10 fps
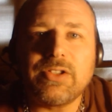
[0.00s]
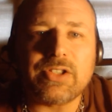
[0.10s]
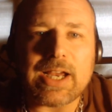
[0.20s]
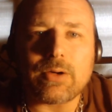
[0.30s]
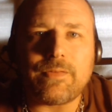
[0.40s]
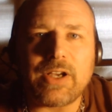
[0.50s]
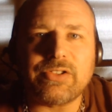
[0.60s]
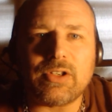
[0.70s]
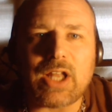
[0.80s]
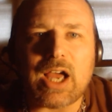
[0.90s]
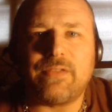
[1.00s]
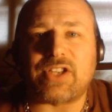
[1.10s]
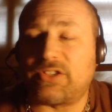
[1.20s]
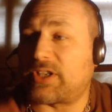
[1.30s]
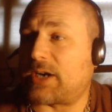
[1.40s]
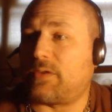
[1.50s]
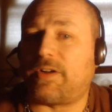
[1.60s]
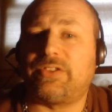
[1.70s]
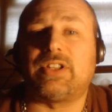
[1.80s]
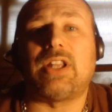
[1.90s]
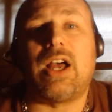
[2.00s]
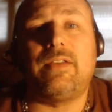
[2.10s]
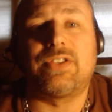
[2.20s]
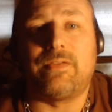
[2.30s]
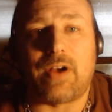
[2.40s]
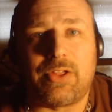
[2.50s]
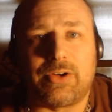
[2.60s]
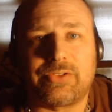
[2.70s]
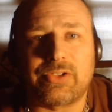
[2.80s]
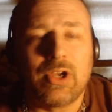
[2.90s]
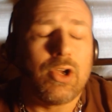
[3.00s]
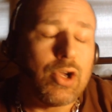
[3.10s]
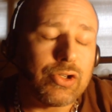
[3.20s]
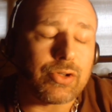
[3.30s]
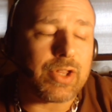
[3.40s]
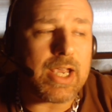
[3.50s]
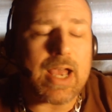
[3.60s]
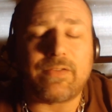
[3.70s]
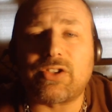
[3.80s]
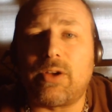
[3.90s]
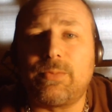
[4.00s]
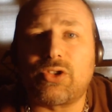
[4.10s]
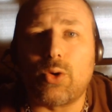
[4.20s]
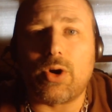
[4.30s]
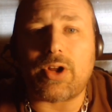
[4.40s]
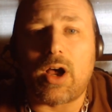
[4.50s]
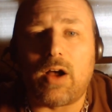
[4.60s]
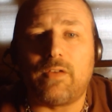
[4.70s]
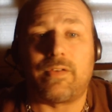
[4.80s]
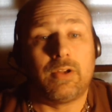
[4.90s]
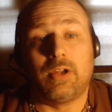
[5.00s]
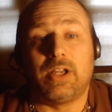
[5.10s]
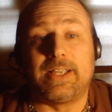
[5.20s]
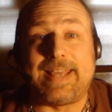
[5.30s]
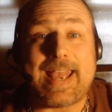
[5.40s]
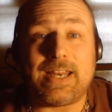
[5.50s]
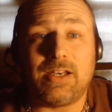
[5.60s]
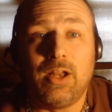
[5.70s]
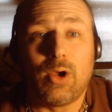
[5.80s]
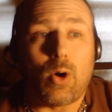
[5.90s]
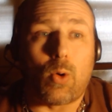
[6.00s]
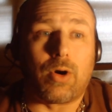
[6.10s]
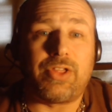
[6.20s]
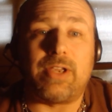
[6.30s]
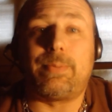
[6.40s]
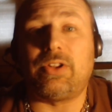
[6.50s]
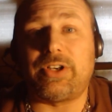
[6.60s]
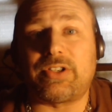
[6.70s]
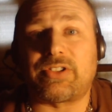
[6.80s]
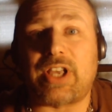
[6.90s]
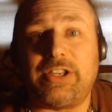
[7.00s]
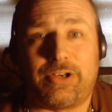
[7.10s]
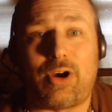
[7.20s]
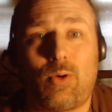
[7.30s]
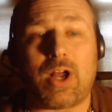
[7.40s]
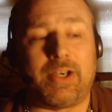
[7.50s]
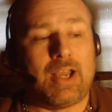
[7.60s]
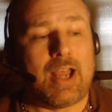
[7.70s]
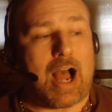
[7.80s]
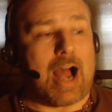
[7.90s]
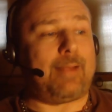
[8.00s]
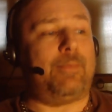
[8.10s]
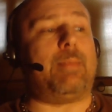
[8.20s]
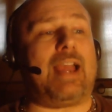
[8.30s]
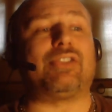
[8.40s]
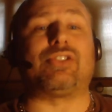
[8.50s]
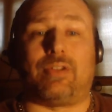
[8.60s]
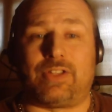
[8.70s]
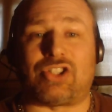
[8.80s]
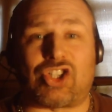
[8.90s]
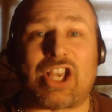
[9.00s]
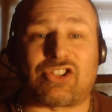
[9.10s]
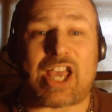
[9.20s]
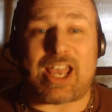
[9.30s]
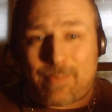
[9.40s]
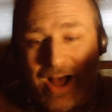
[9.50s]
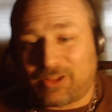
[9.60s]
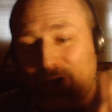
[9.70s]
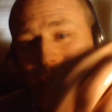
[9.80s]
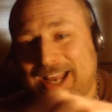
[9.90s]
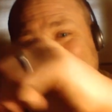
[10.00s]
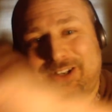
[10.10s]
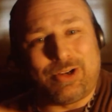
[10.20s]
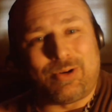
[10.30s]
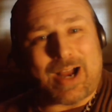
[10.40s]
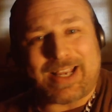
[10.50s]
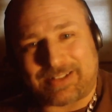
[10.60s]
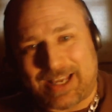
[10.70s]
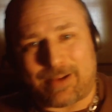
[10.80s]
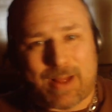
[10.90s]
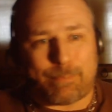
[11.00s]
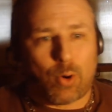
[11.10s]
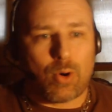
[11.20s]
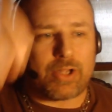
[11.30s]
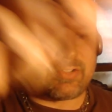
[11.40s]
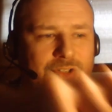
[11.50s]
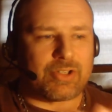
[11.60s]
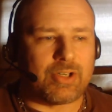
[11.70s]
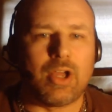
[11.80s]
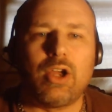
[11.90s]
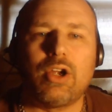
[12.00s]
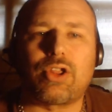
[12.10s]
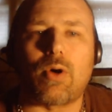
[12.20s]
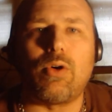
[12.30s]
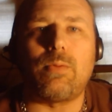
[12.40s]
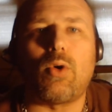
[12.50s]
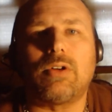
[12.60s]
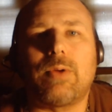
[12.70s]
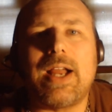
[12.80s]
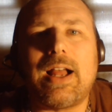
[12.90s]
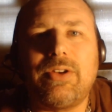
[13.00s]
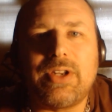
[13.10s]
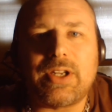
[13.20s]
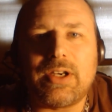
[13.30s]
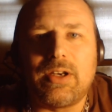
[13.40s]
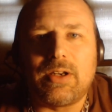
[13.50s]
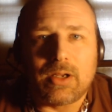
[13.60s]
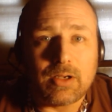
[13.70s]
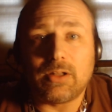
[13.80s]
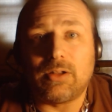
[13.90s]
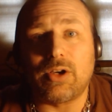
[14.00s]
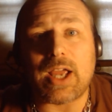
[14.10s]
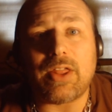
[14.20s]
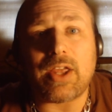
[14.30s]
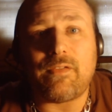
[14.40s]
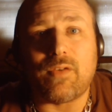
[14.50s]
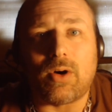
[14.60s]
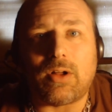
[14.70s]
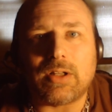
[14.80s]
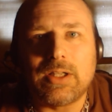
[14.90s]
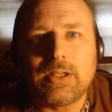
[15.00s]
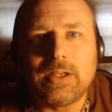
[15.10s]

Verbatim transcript: to sacrifice our lives and sacrifice the lives of others so they have some sort of gain or the ability to say, you know what, I'm the master of this chess game. Uh, look what I can do. I can take my pawns and throw them all around and look how they fall.